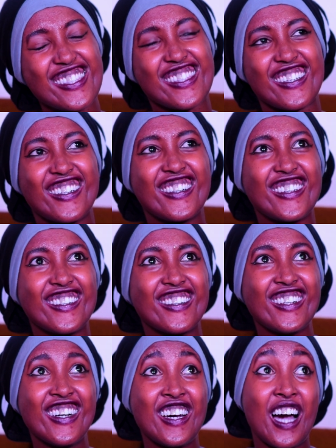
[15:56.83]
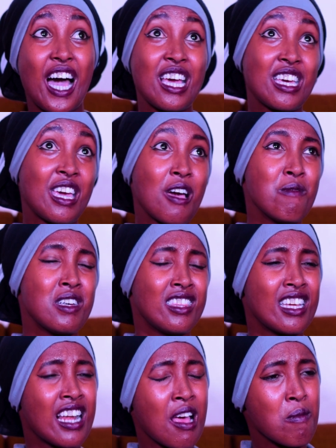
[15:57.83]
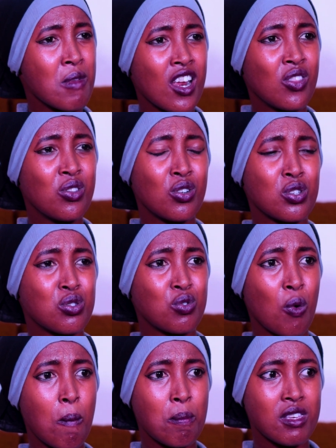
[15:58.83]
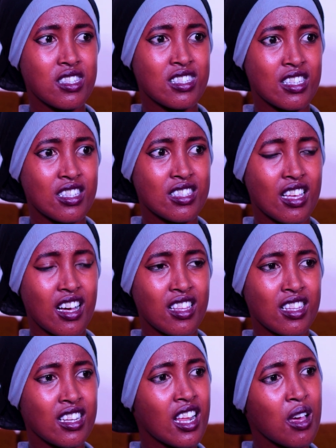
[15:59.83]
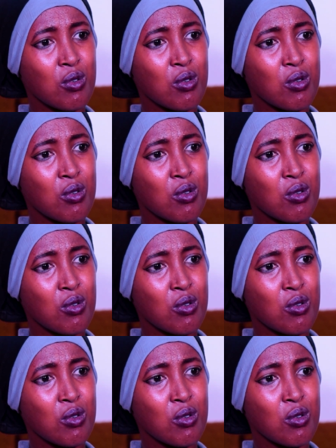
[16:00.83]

So I came and then I made those 2 pieces, and then